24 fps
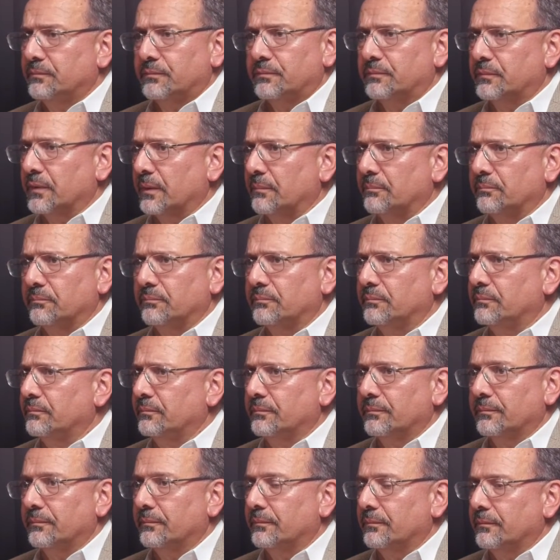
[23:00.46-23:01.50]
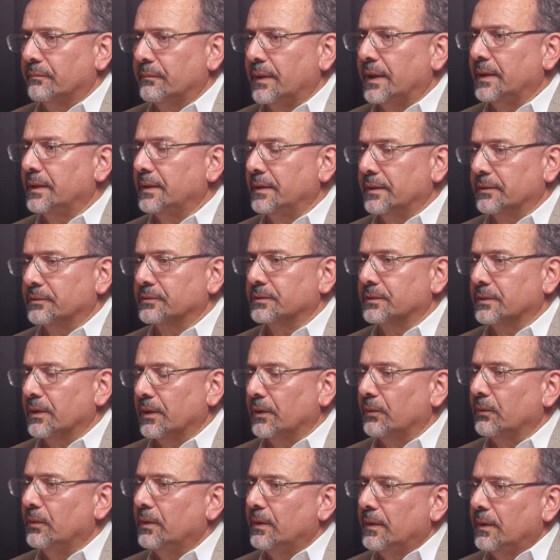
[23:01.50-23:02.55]
from many years
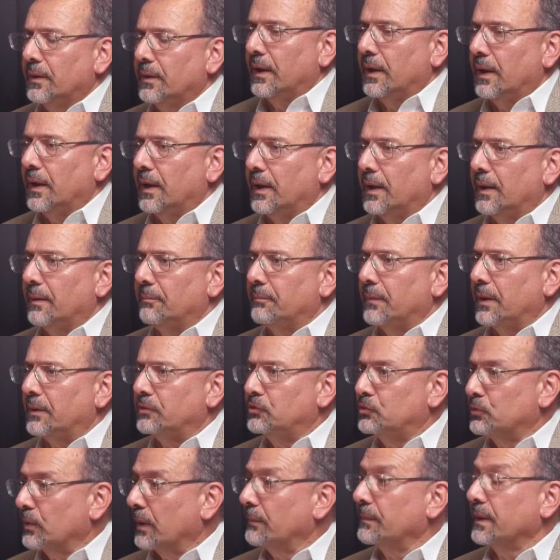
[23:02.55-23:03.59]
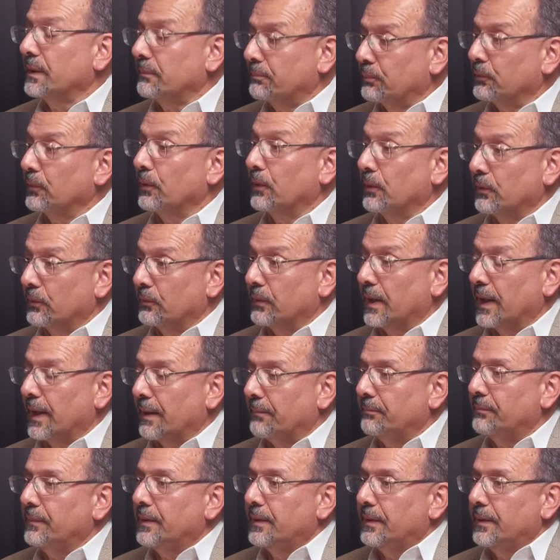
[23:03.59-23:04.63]
ago, a drumming
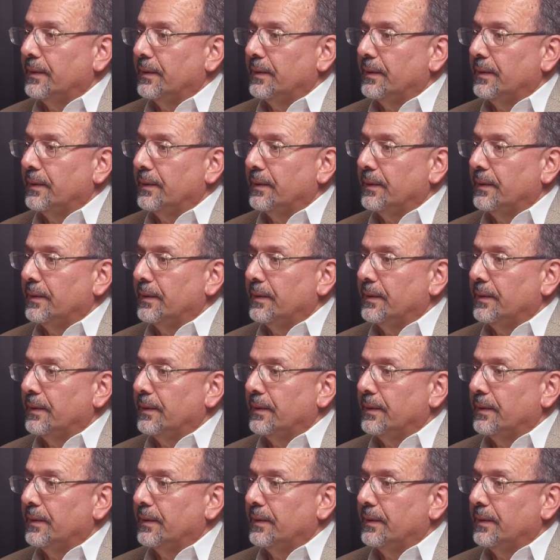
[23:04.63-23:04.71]
program